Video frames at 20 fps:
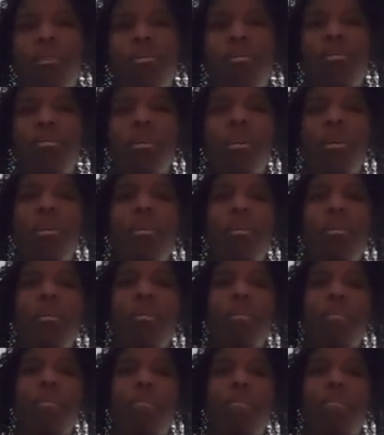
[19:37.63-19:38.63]

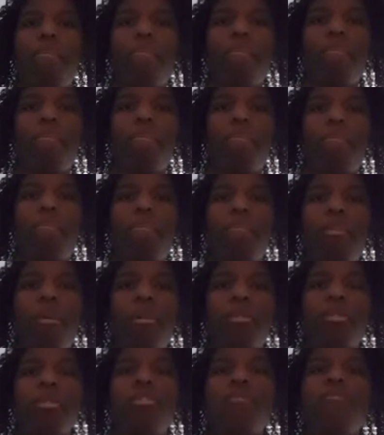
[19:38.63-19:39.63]
So
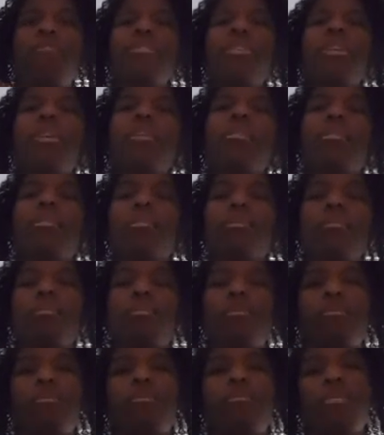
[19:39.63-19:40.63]
just feel,
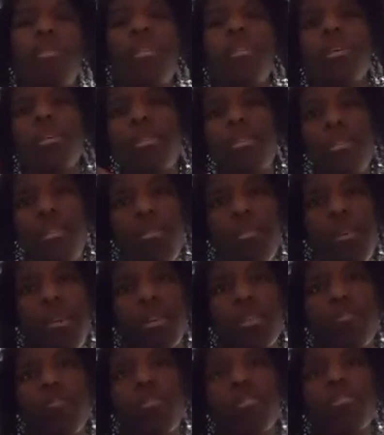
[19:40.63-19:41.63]
feel into
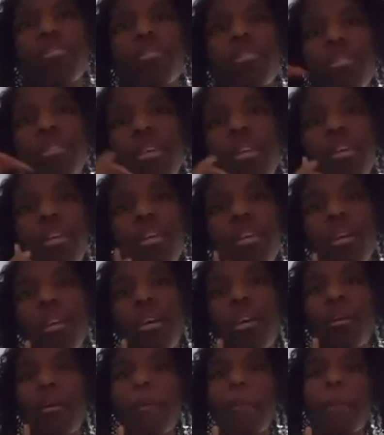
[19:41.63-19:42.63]
things versus
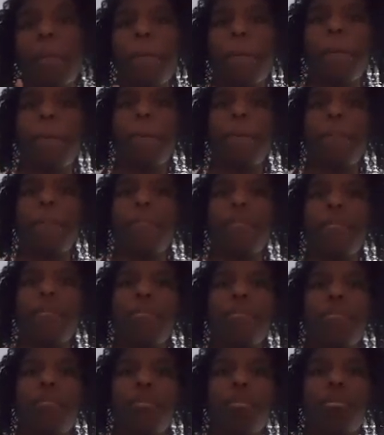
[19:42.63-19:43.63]
thinking,
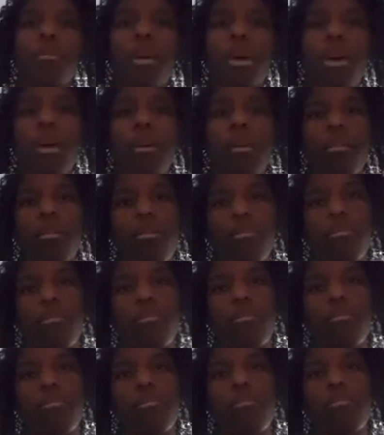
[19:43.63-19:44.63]
okay?
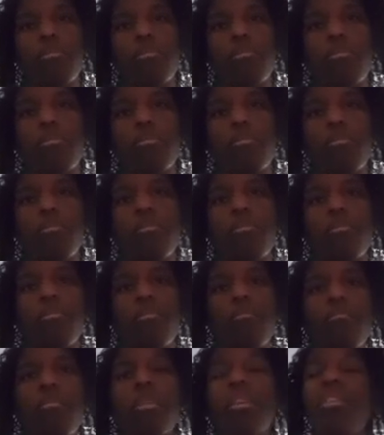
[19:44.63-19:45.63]

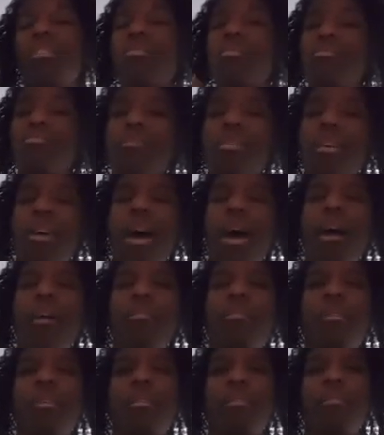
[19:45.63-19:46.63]
Because in
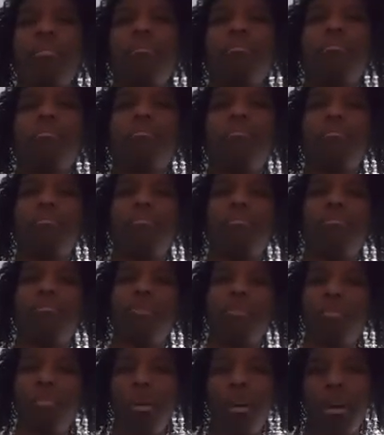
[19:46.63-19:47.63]
reality,
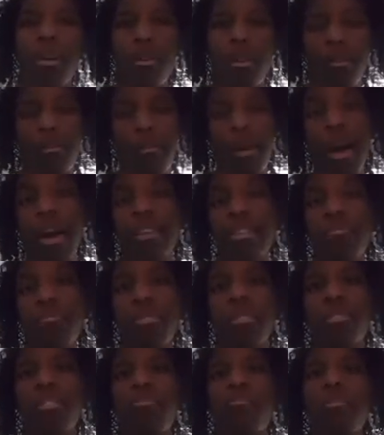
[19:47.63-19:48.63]
from what my
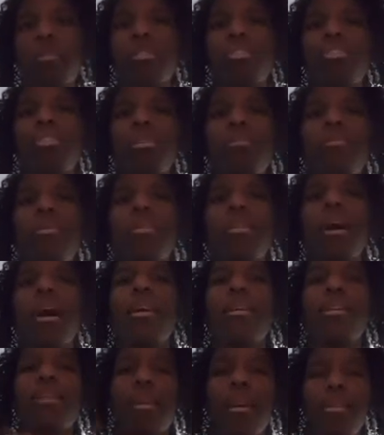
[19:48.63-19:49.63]
experience has been,
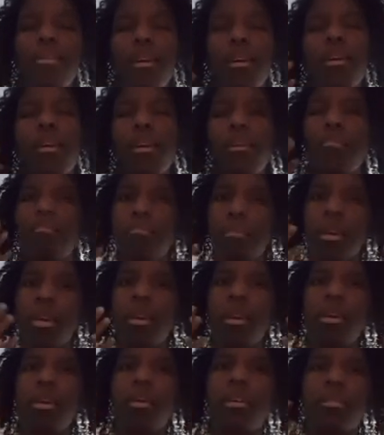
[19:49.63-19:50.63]
Gemini, yeah, they can
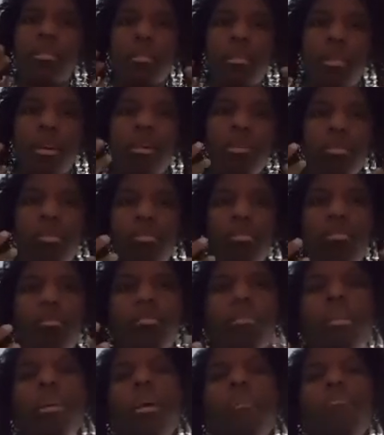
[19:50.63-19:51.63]
be intellectual
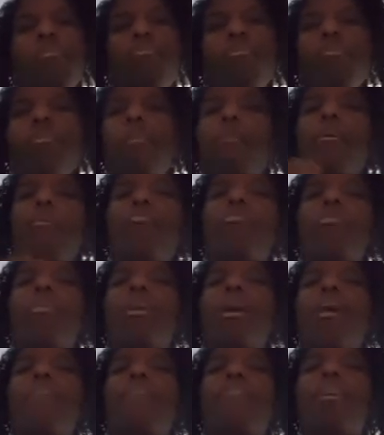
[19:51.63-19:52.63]
but remember, we
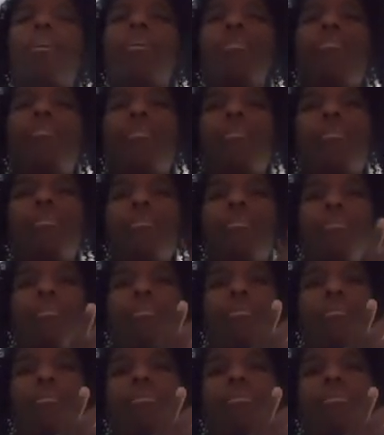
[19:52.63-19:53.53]
have other.